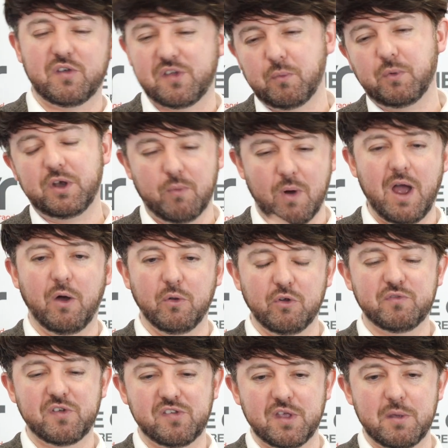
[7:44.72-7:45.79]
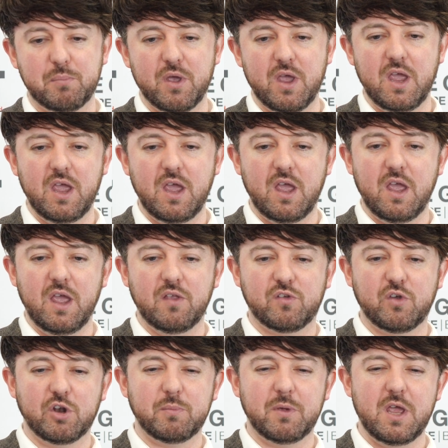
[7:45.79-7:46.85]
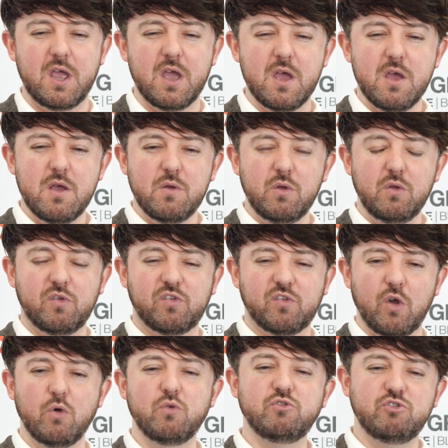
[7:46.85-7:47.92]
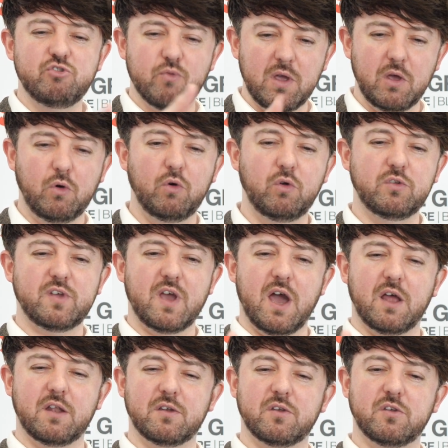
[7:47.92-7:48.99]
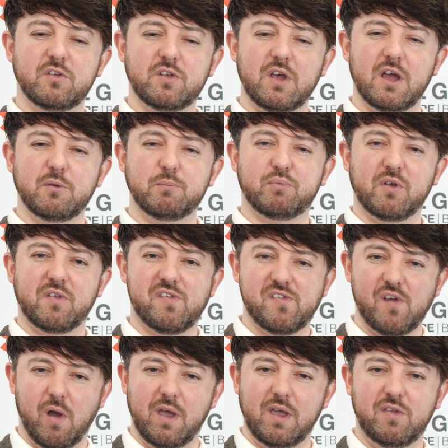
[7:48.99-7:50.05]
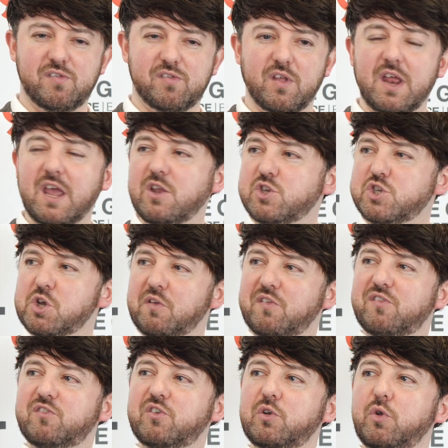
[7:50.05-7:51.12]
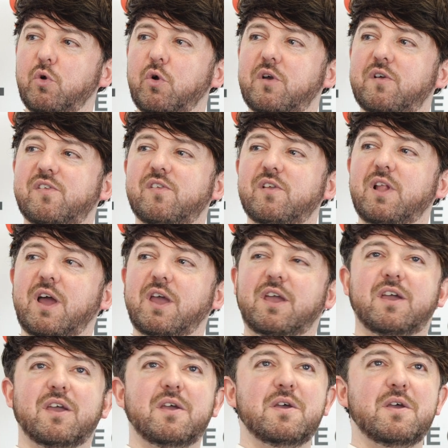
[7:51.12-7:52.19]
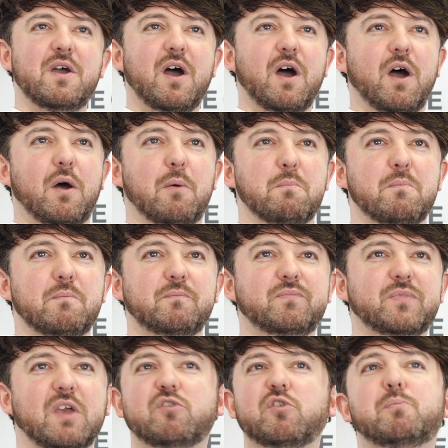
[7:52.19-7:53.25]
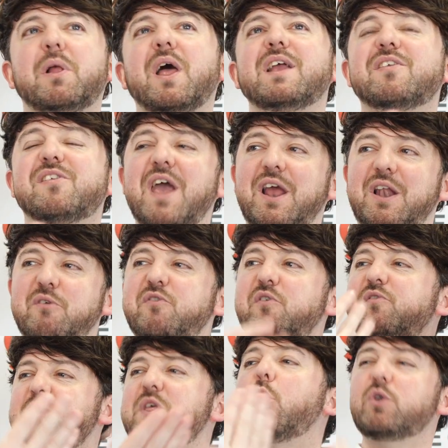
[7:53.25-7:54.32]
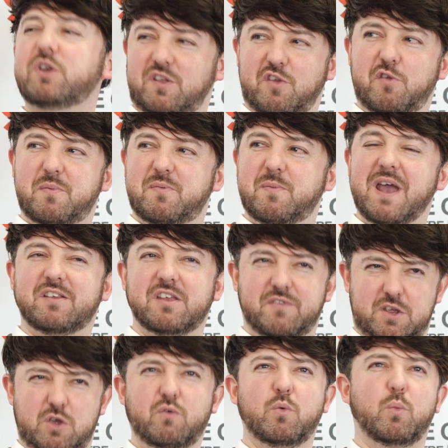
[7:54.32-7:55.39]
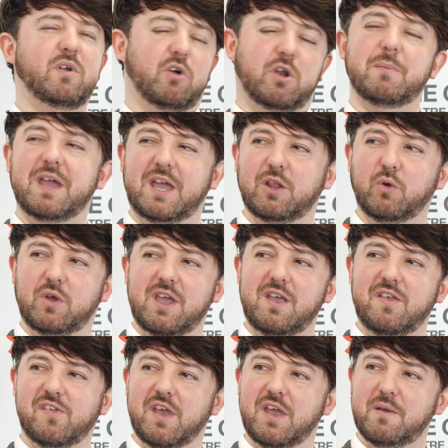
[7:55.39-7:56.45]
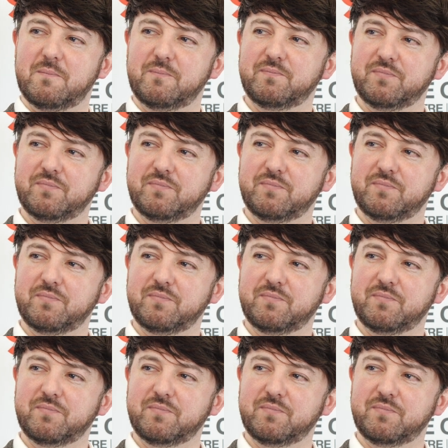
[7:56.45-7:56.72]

because they're running around, obviously, but it's got to be so drilled and precise that it just looks like it's just plain sailing. From the audience's perspective, we've got to make it look easy.